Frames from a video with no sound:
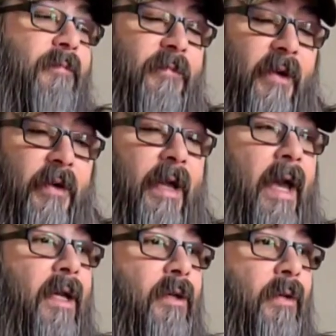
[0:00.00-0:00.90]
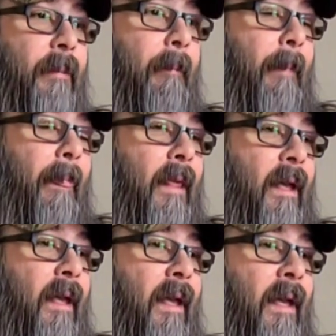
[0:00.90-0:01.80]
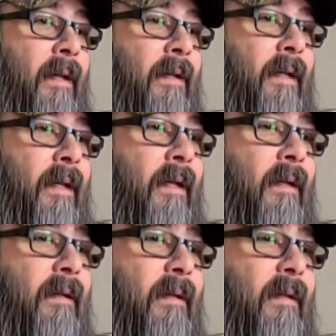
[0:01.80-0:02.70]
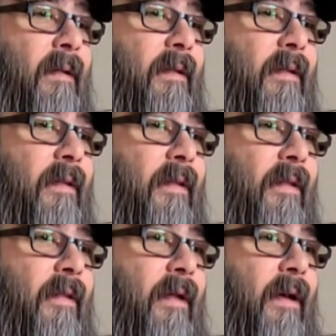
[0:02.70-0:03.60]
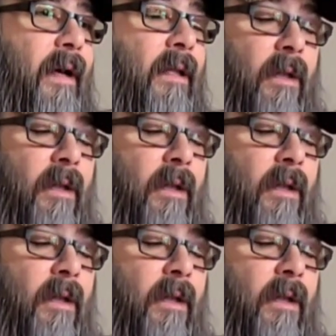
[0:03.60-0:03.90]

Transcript: Very accurate, and I